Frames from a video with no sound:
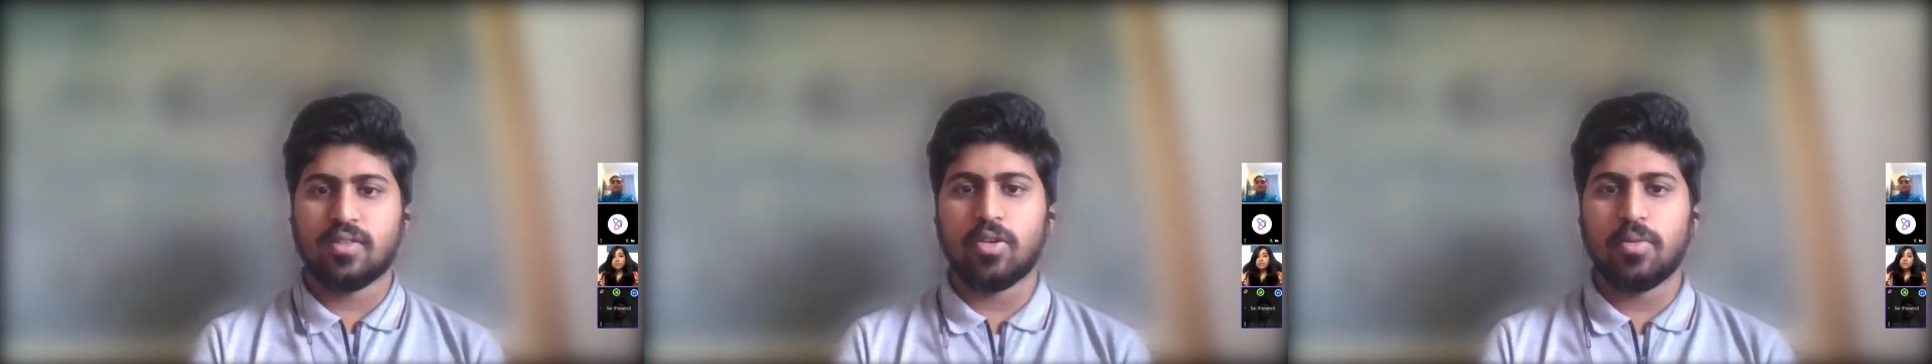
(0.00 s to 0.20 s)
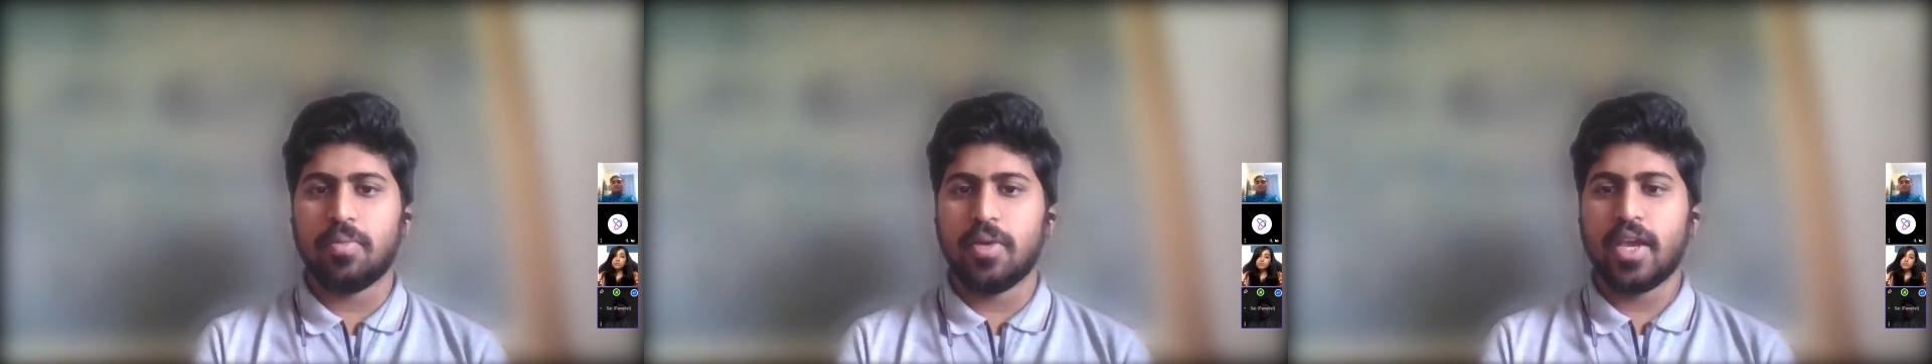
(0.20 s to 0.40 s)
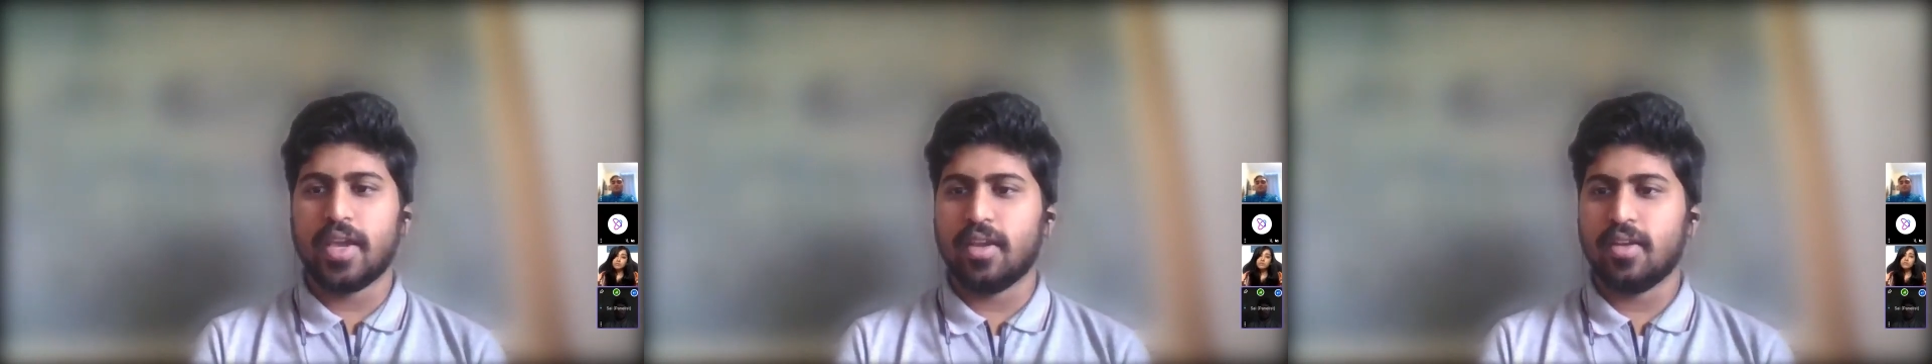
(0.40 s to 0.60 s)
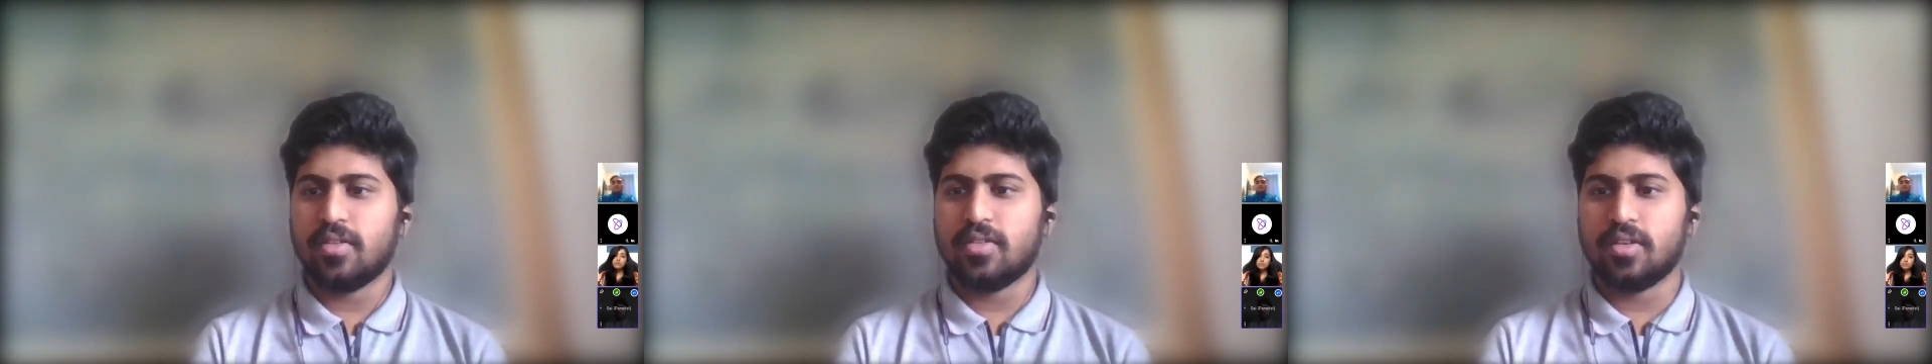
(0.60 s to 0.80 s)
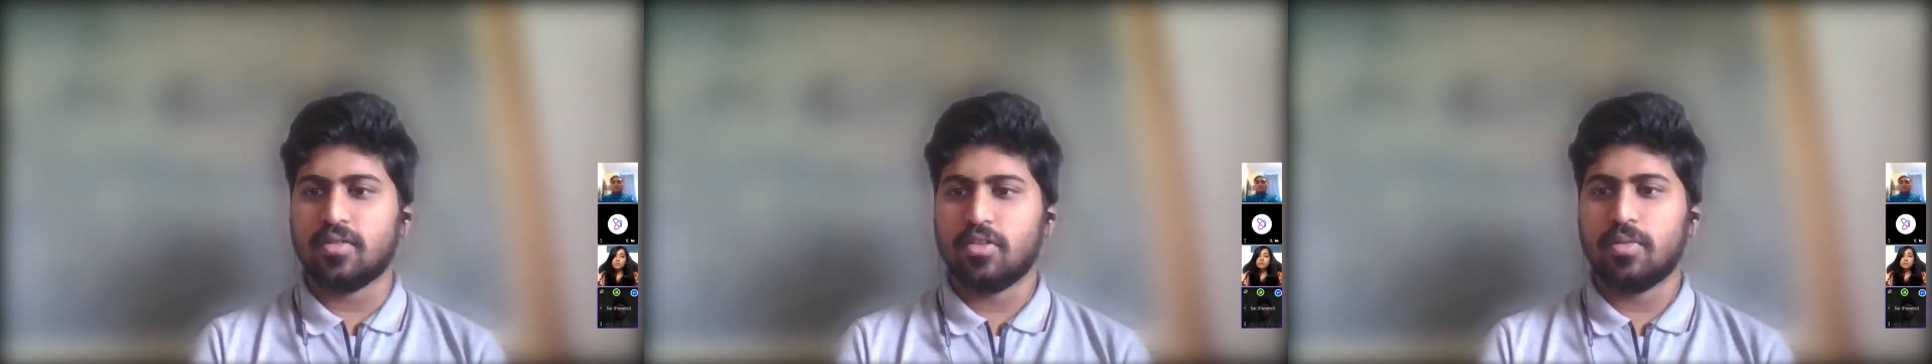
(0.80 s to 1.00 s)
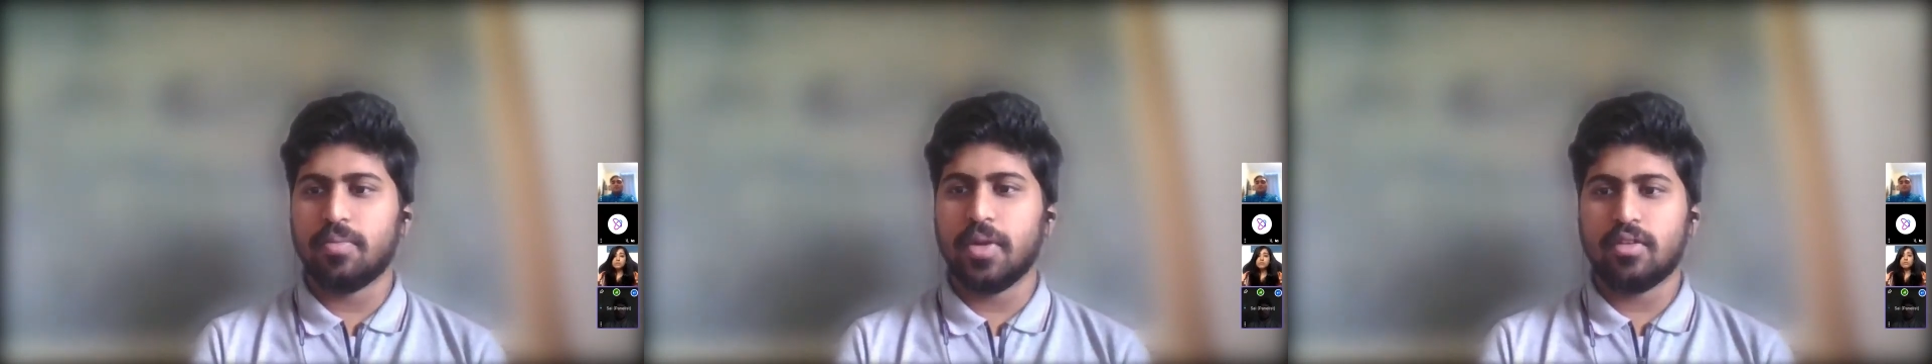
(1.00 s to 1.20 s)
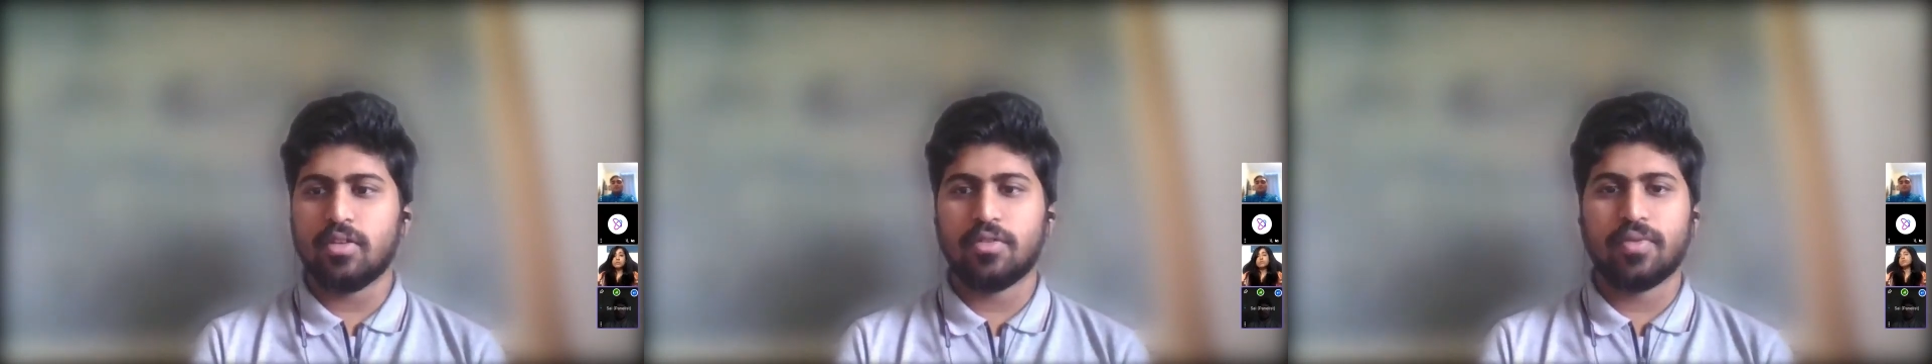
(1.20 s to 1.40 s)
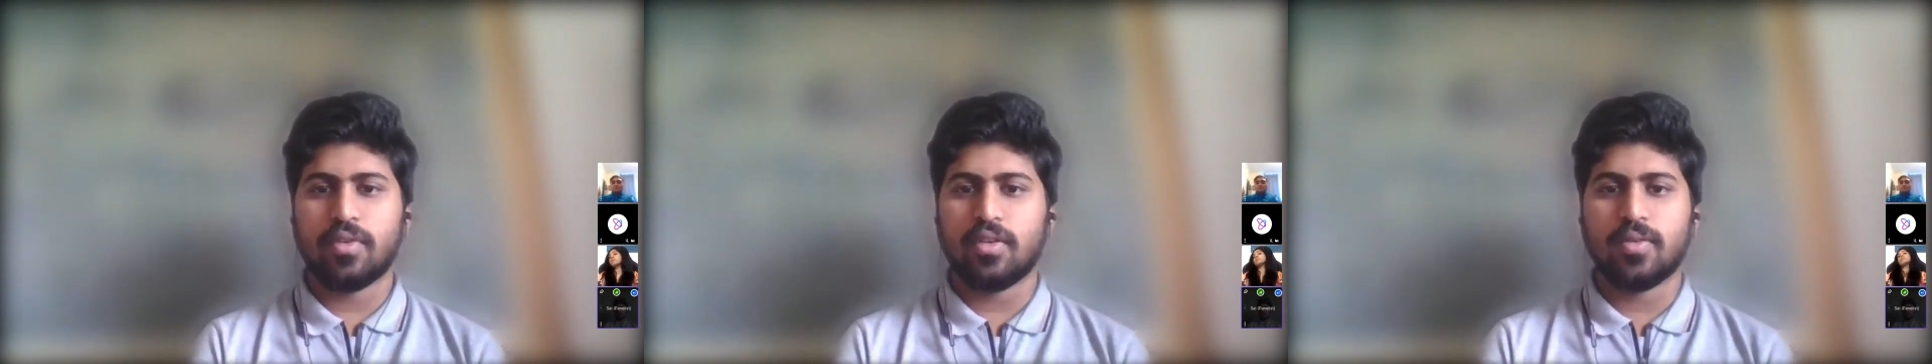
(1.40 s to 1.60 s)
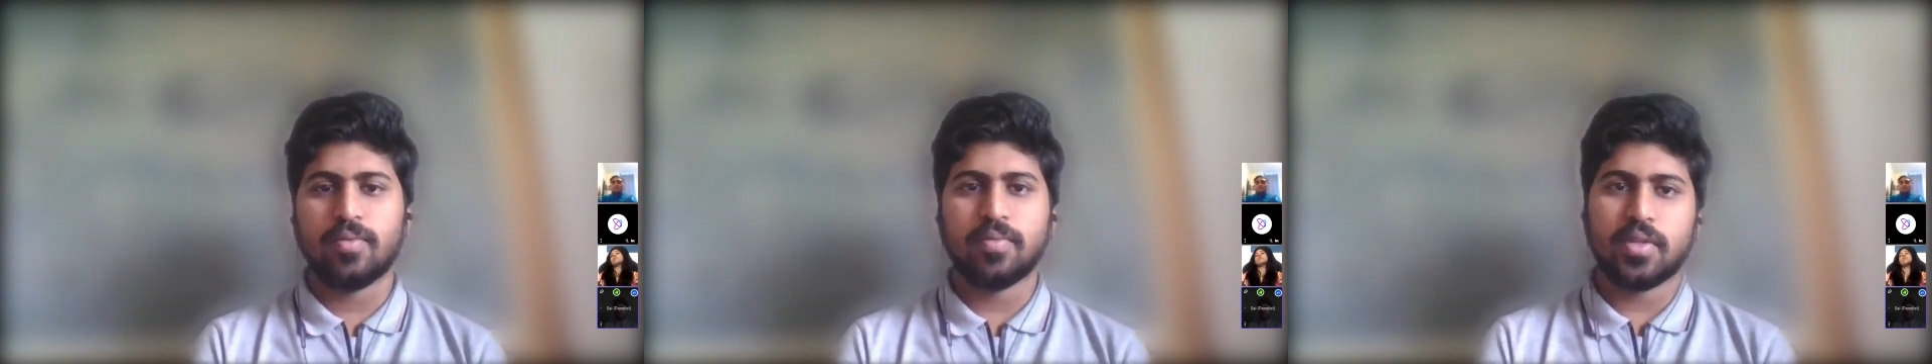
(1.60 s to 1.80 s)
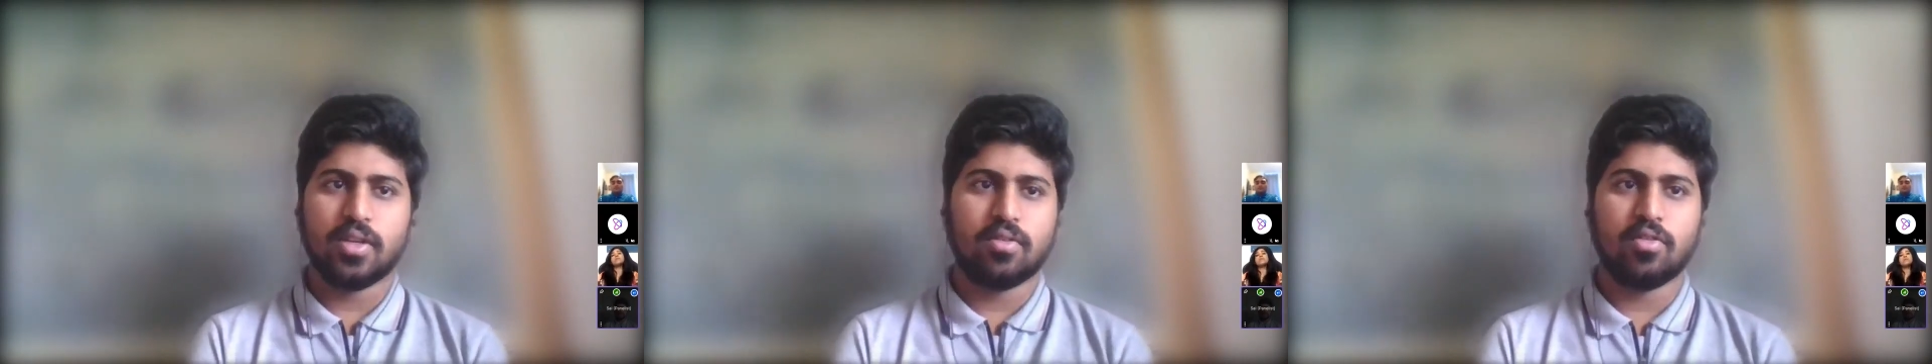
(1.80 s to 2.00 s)
It could be IELTS, it could be
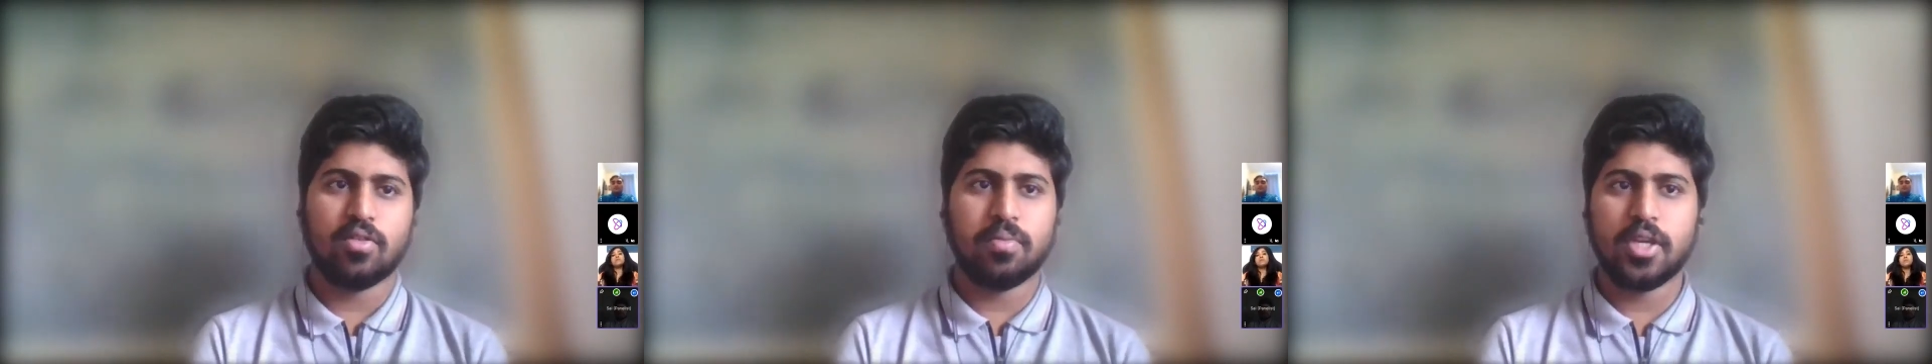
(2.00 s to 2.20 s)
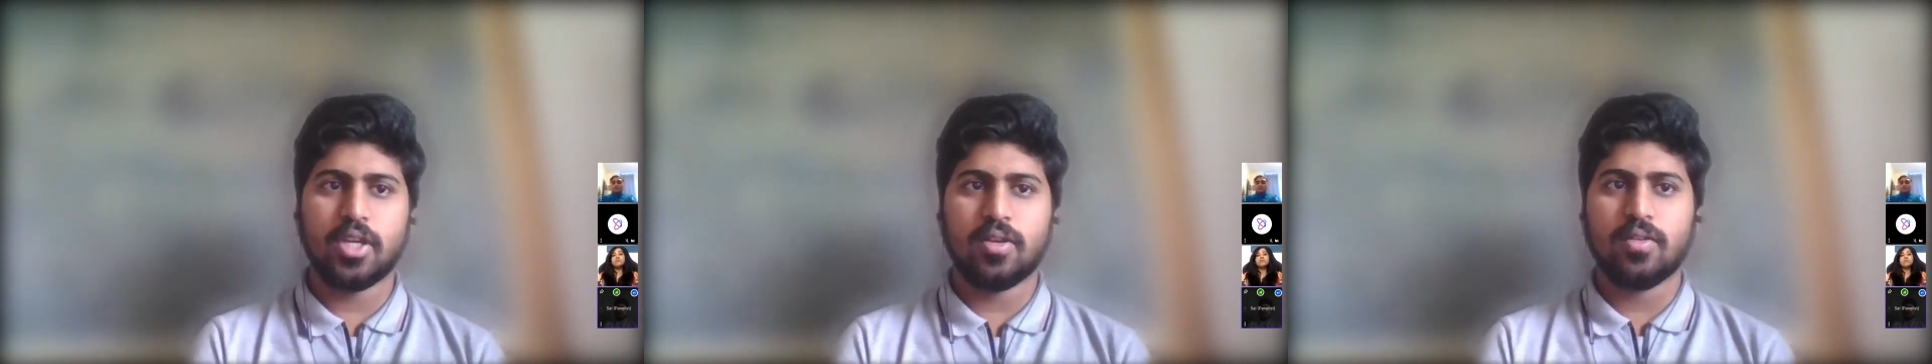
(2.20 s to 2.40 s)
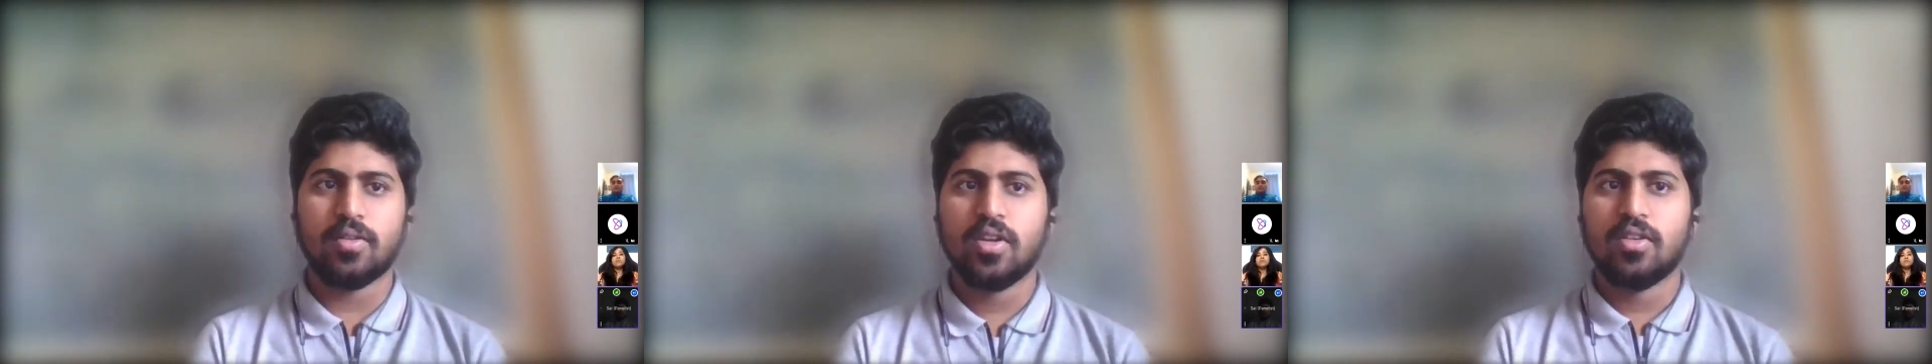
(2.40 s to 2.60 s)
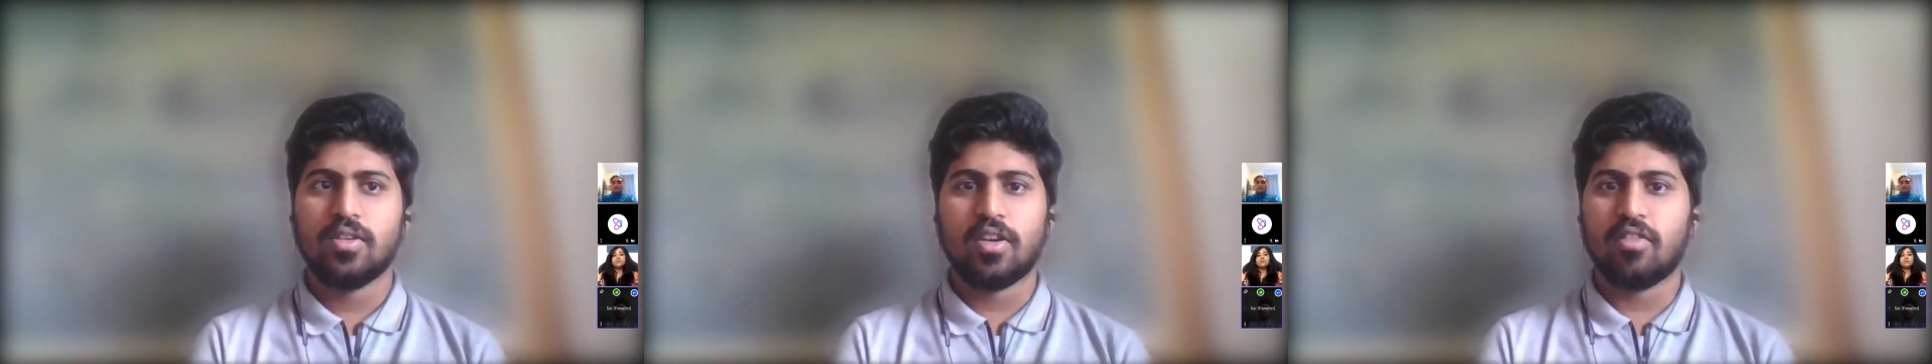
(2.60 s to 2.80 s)
TOEFL, it could be,